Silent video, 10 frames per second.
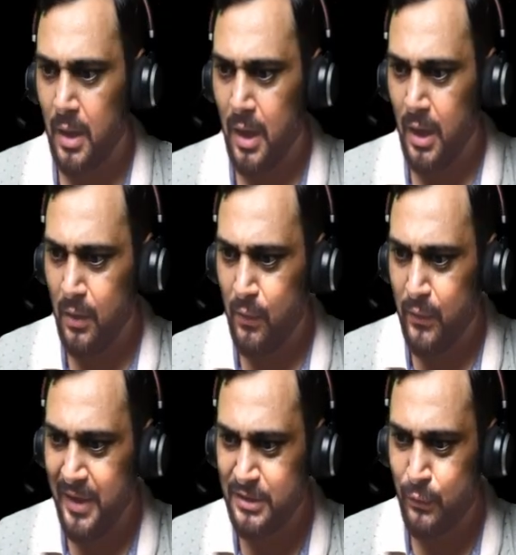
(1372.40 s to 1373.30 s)
In
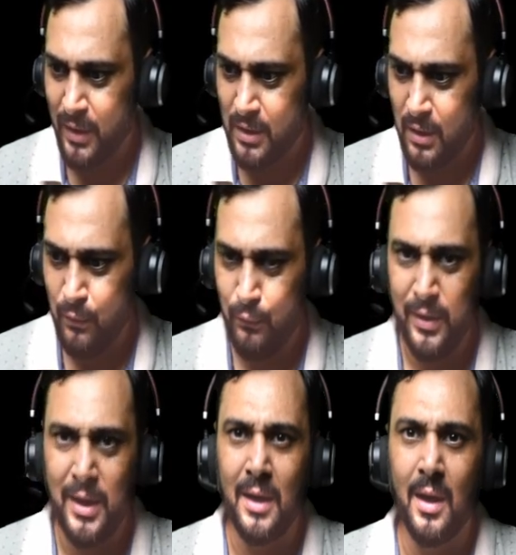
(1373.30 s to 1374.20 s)
range vector, we
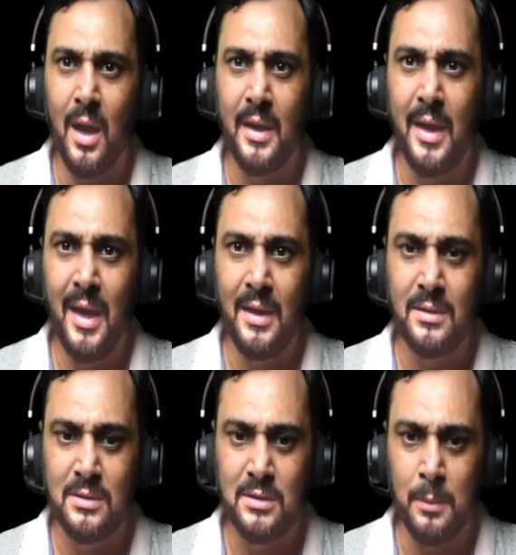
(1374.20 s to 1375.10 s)
can again
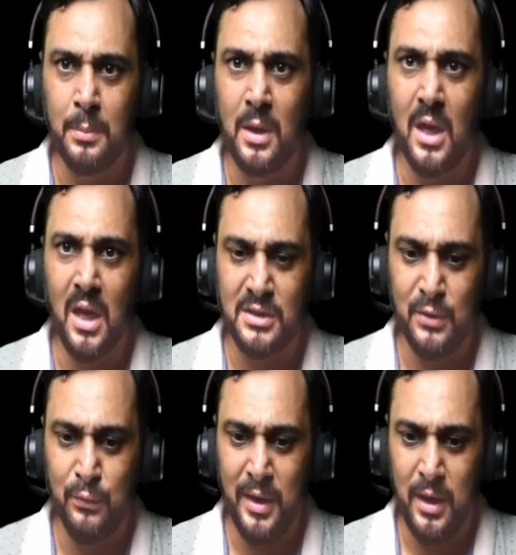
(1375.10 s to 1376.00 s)

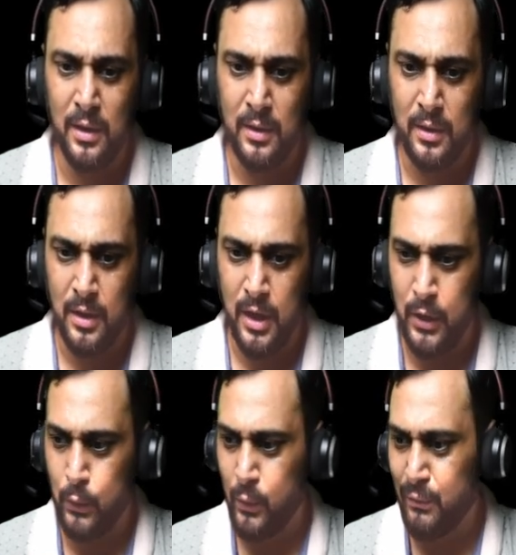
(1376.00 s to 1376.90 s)
sub-classify
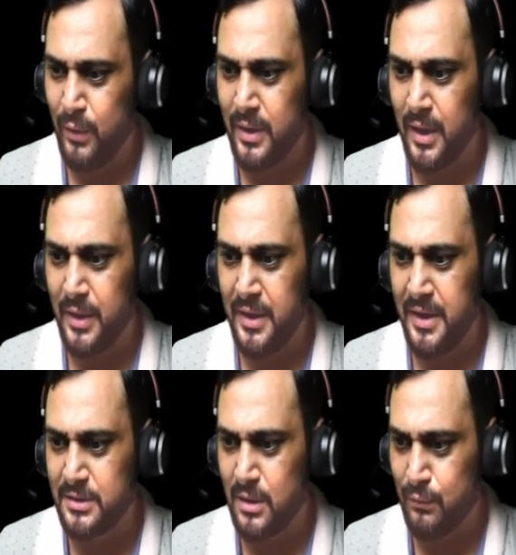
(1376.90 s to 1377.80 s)
into different
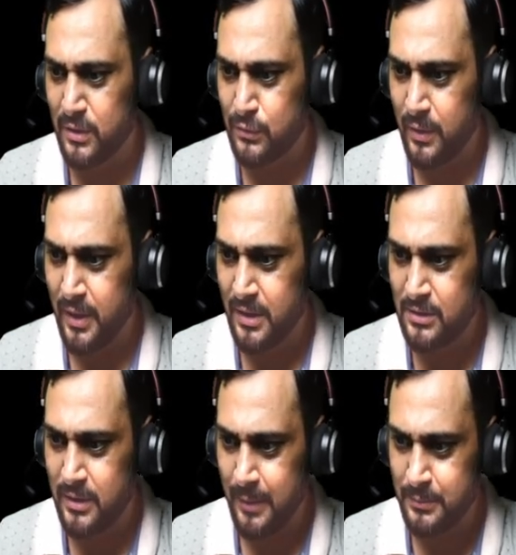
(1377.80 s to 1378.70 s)
categories. The first one is
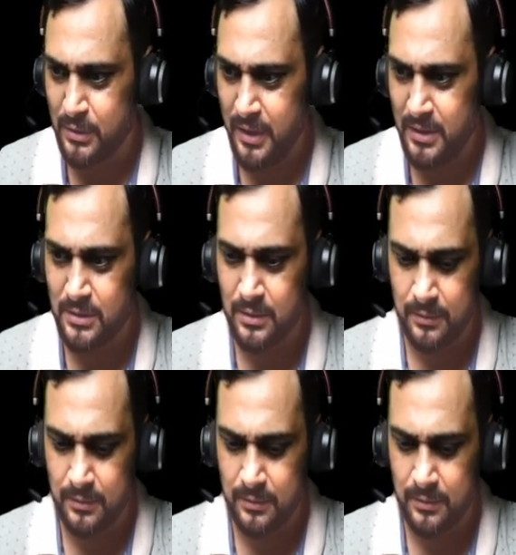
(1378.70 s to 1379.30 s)
time series.